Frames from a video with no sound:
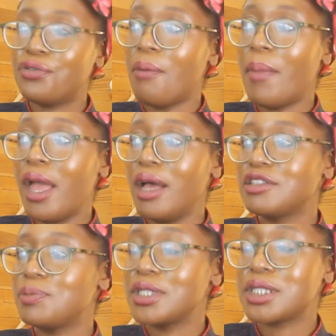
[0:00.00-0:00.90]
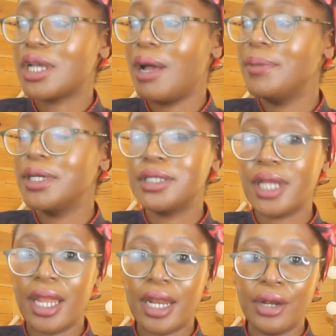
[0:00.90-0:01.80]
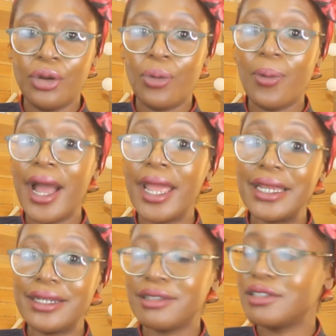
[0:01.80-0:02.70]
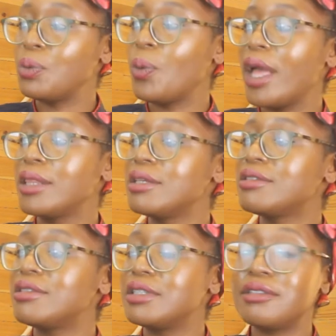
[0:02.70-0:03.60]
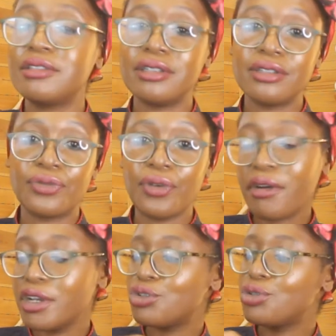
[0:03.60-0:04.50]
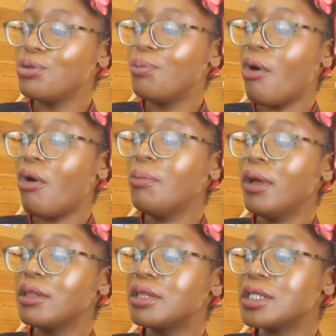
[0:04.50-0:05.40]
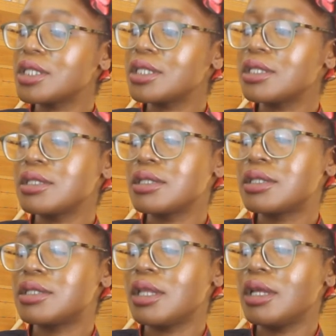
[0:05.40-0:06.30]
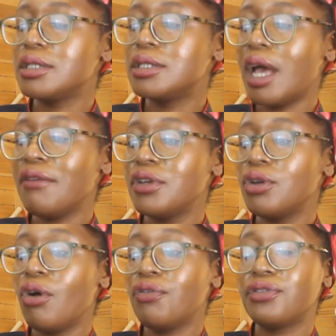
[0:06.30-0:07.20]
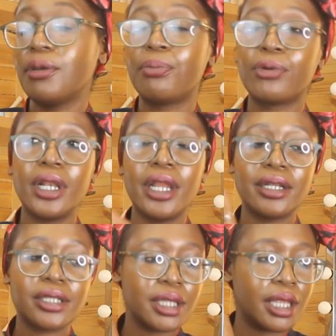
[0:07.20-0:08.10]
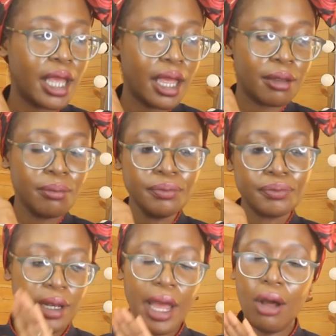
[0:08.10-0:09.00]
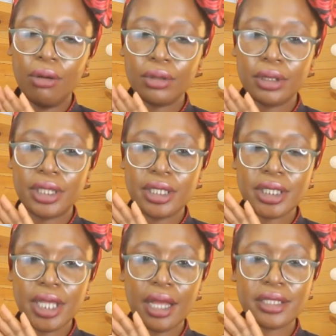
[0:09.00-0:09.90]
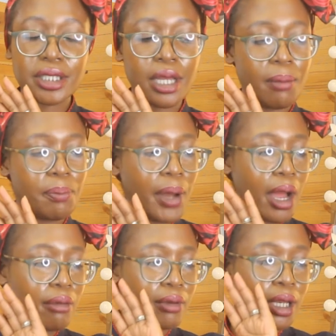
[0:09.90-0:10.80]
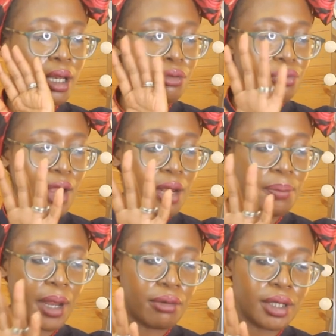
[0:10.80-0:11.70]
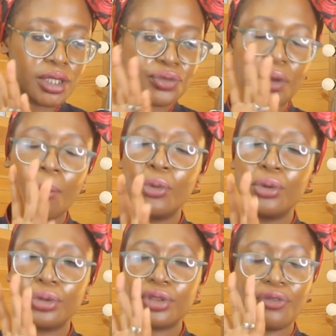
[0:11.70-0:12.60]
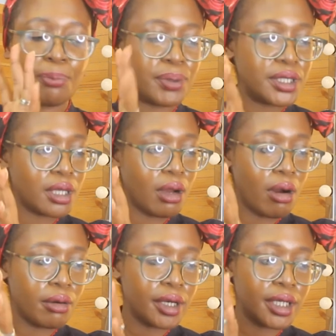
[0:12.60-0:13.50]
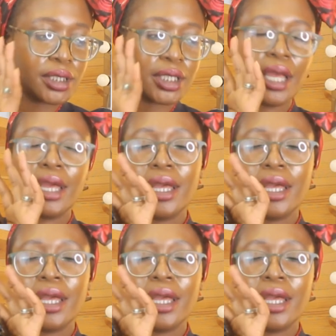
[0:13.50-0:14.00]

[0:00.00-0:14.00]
from my husband's cupboard, and I know why he doesn't wear this. This is very Tubob. This is Davidoff The Brilliant Game. Now, this has Campari, red berries, vermouth, bitter orange,